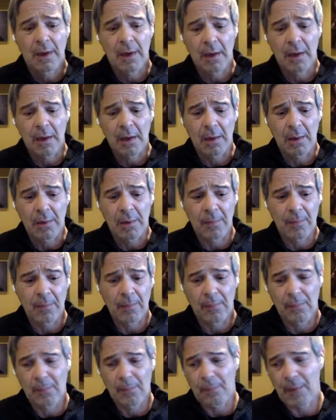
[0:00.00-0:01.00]
um,
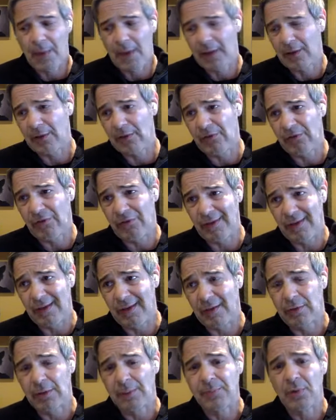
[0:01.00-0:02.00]
i could
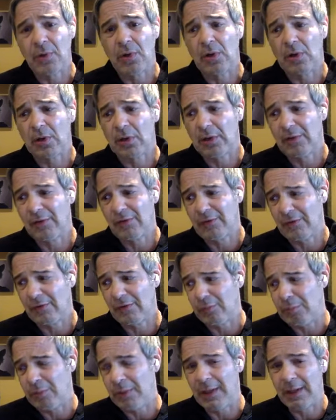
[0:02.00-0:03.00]
see
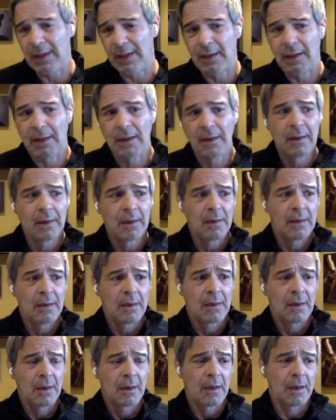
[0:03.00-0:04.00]
cryptocurrencies being
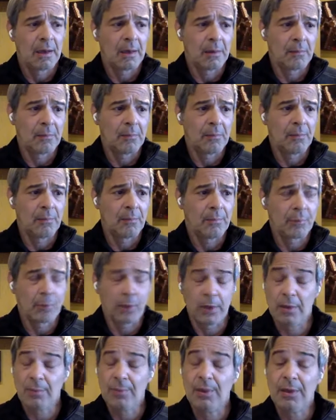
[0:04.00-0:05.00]
um,
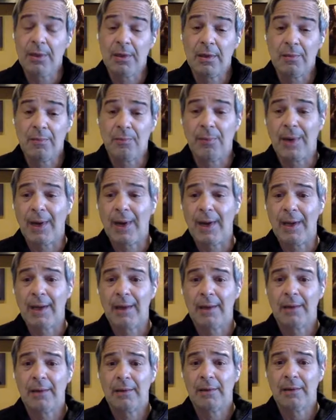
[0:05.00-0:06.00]
prohibited
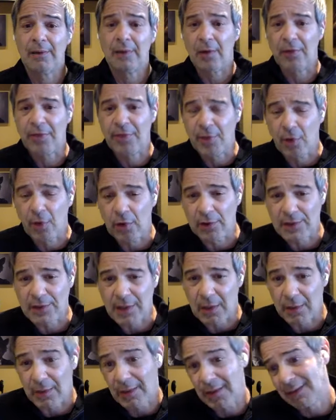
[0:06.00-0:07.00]
by the
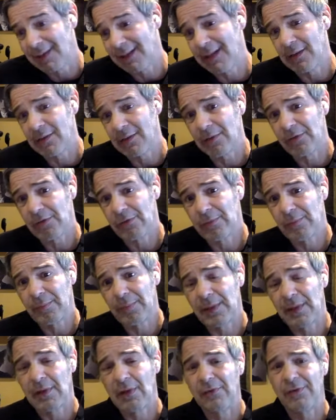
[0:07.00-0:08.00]
authoritarian leaders
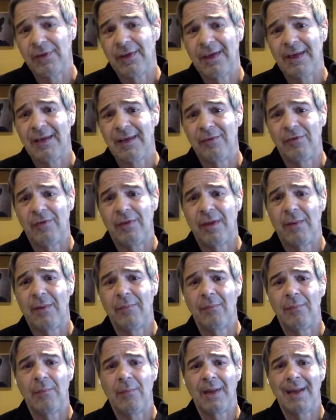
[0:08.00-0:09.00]
because it gives
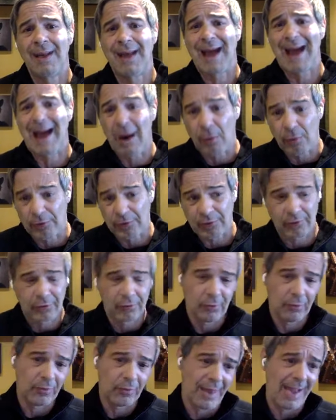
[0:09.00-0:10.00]
them an out
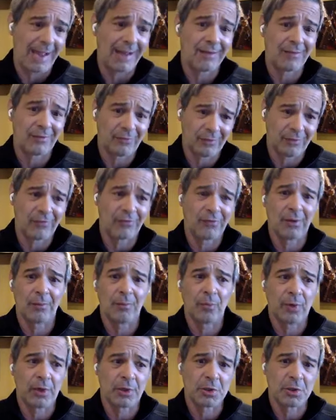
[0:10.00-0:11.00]
to that
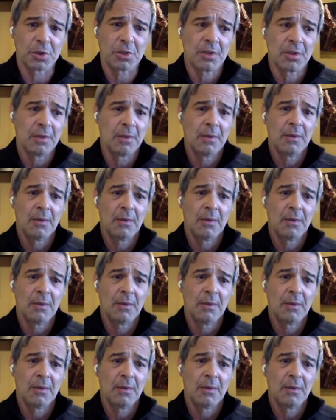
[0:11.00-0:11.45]
system which